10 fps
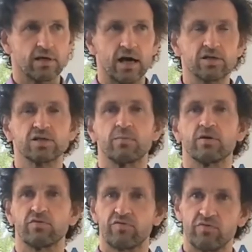large
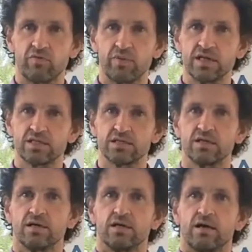amount of information
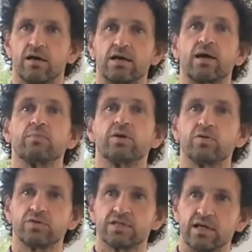can be
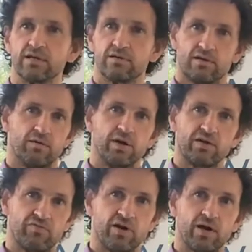used then by
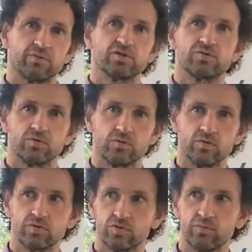the farmers
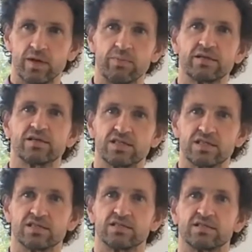to make better
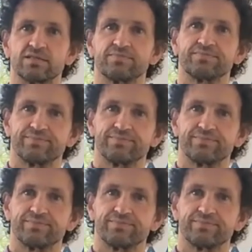decisions.